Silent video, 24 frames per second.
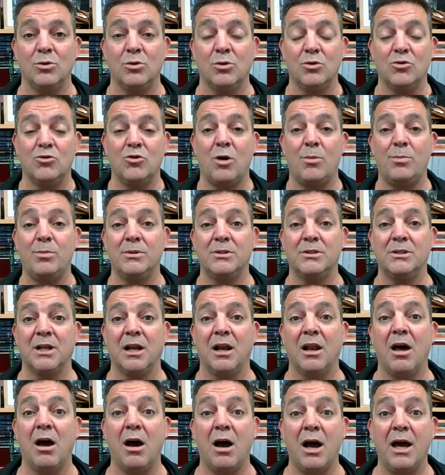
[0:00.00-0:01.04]
drop us a
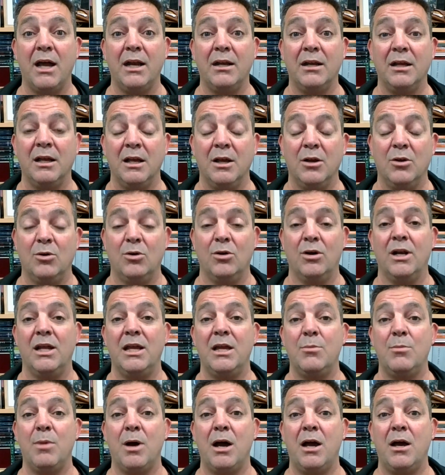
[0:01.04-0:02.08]
line or an
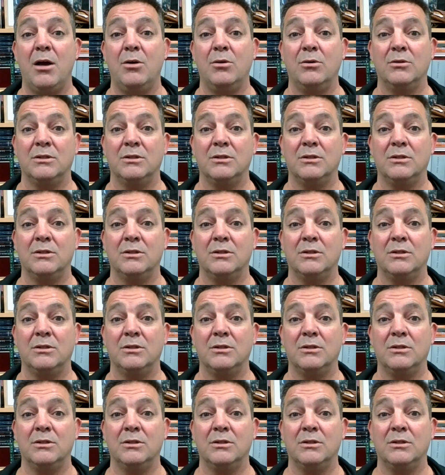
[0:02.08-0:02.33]
email.